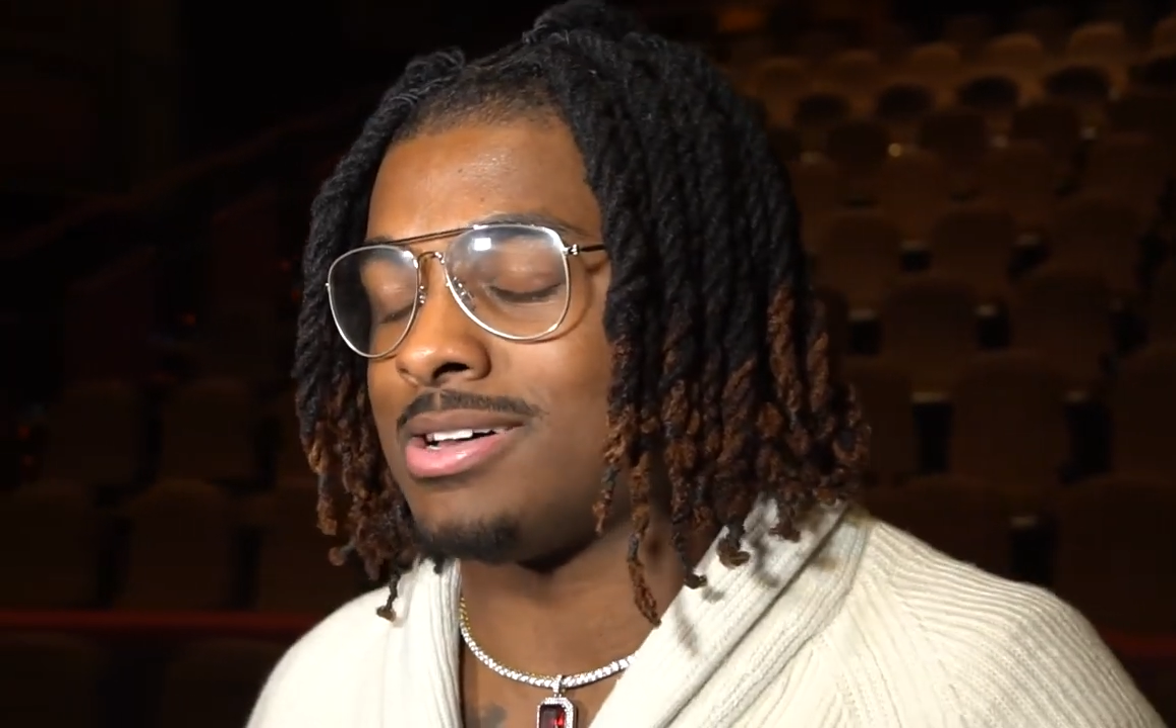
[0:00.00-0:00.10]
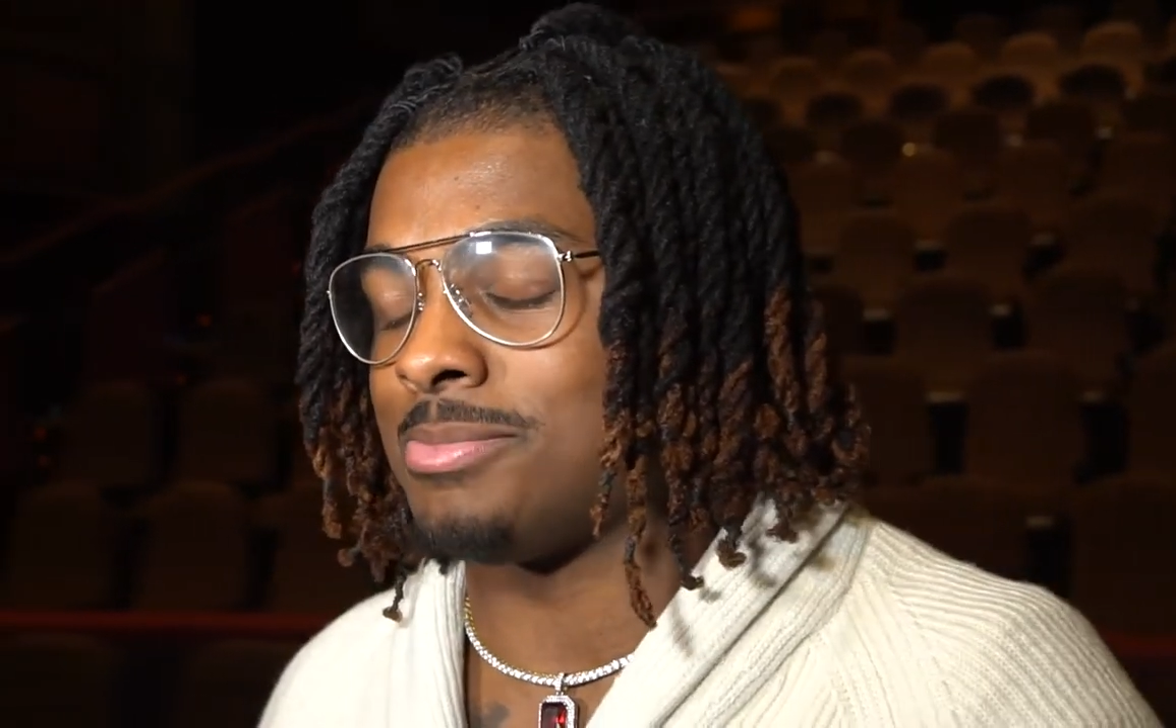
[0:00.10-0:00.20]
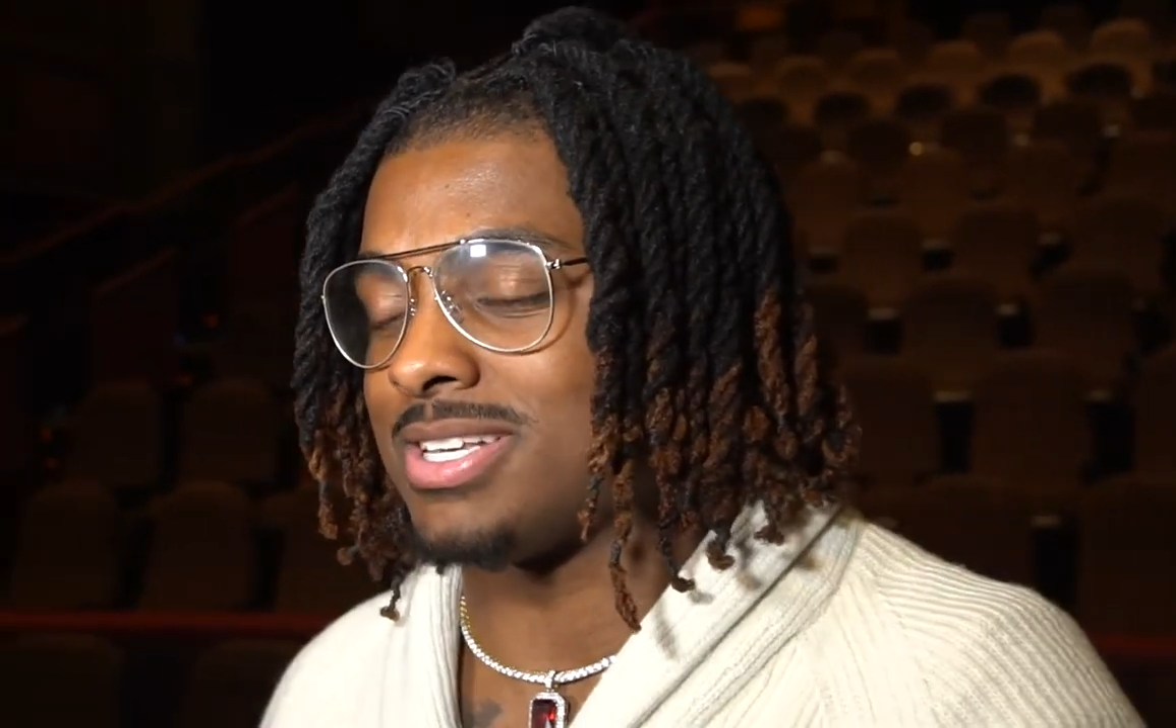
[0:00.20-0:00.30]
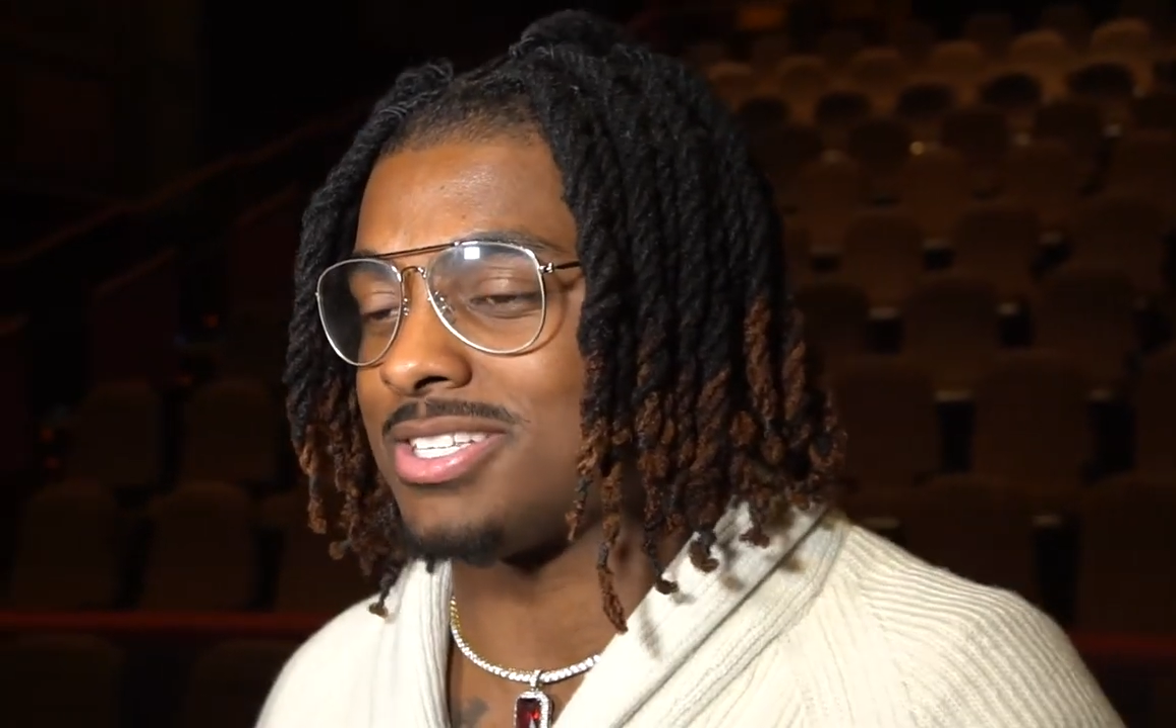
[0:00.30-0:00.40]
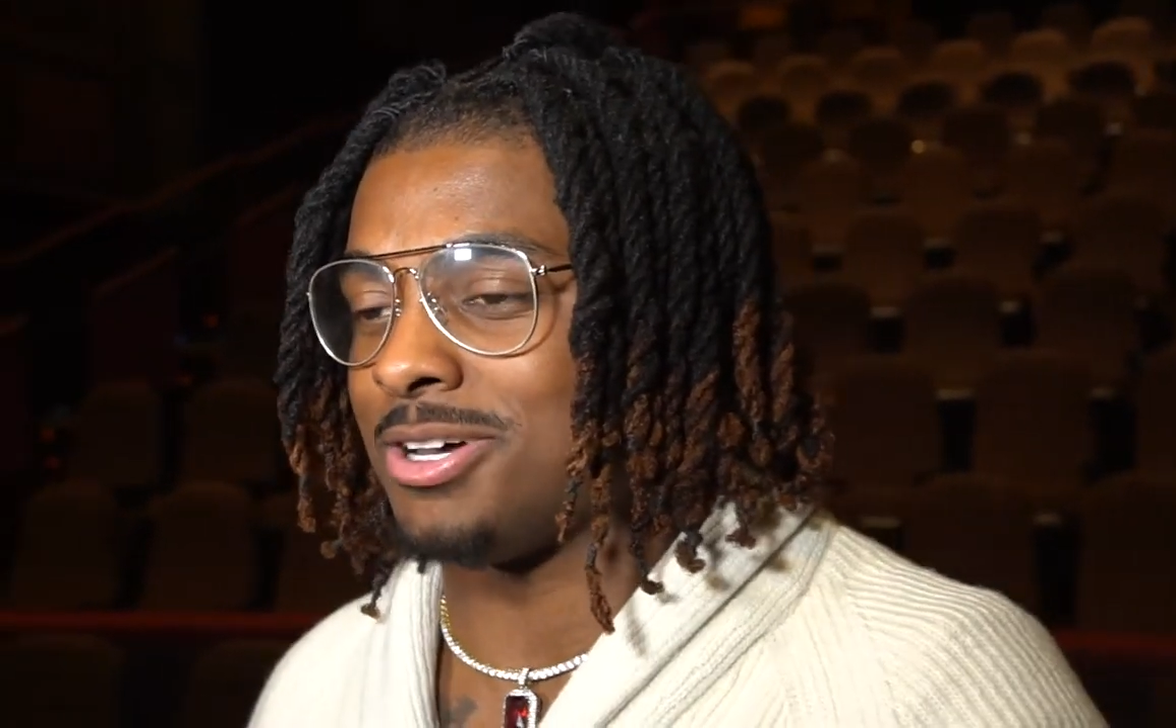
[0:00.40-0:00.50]

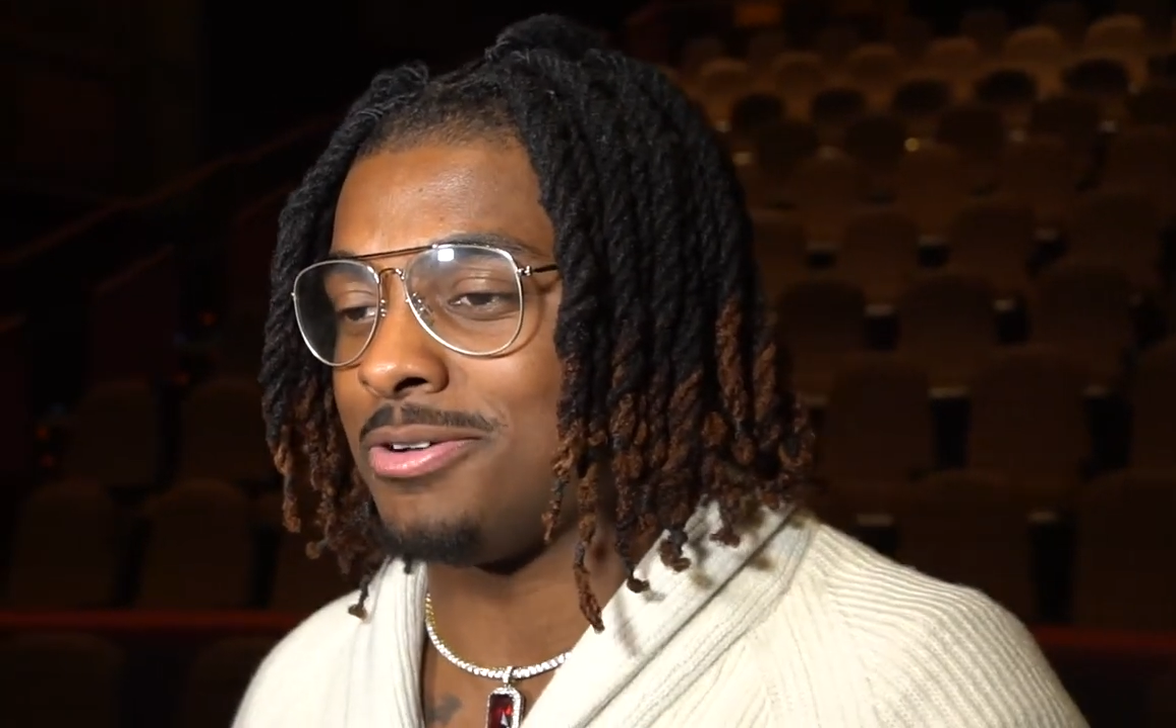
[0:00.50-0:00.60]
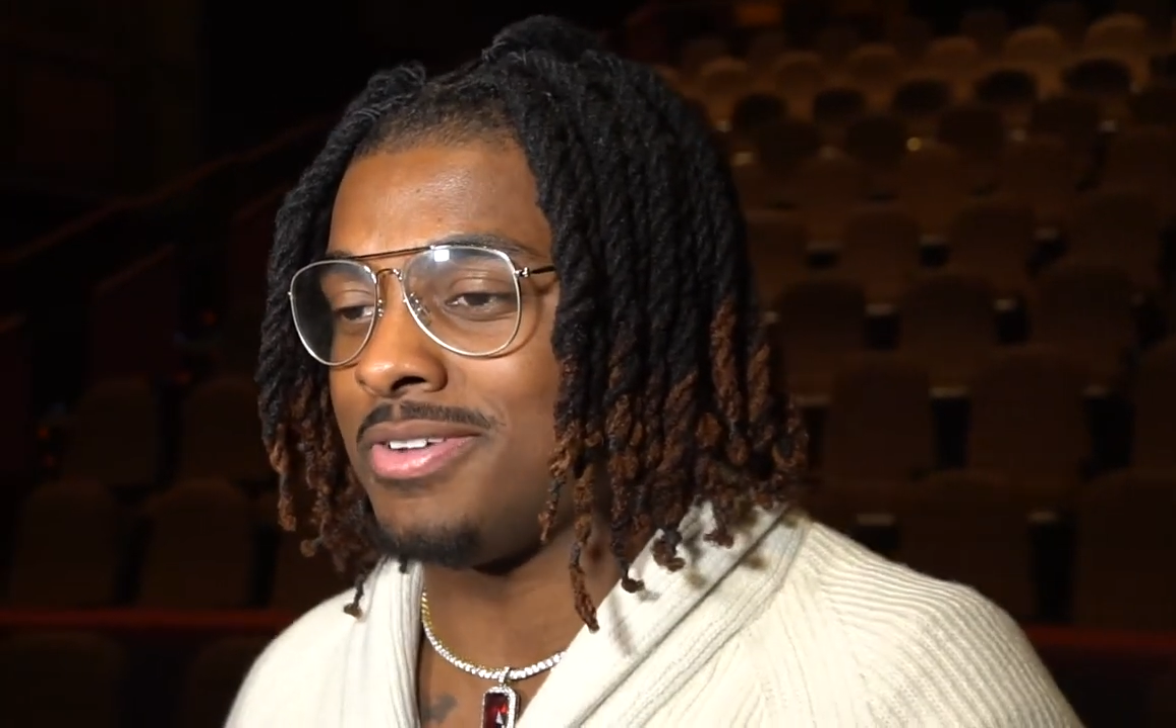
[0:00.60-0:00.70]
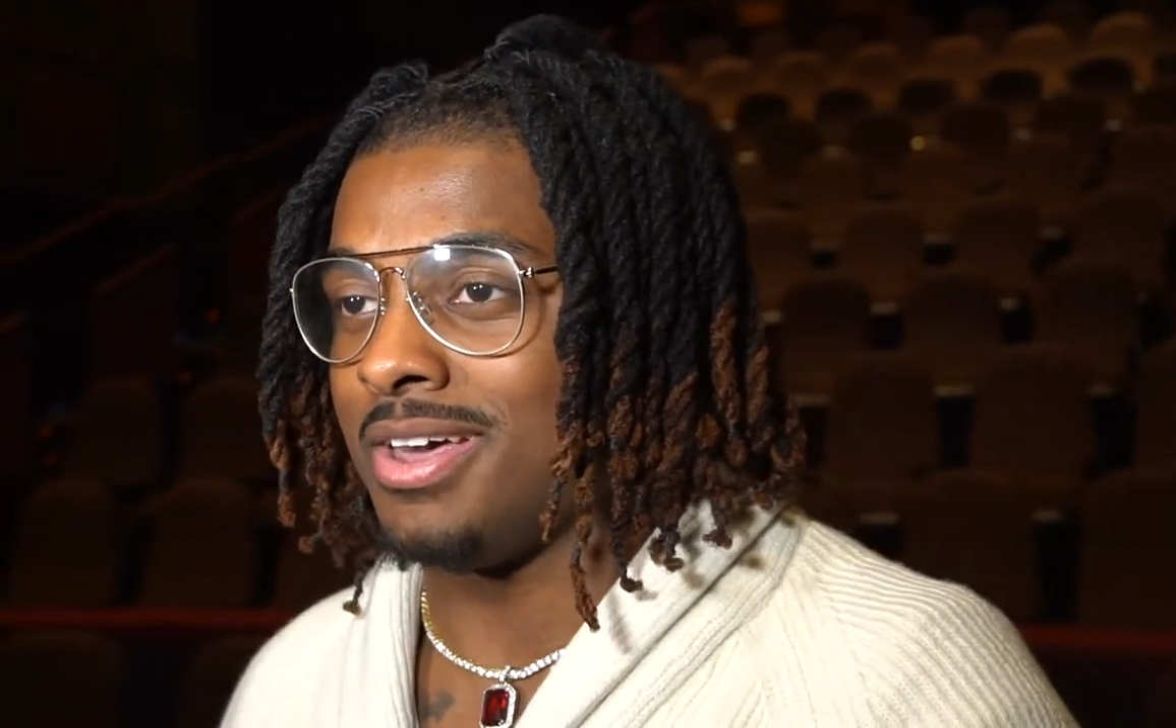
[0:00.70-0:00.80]
myself,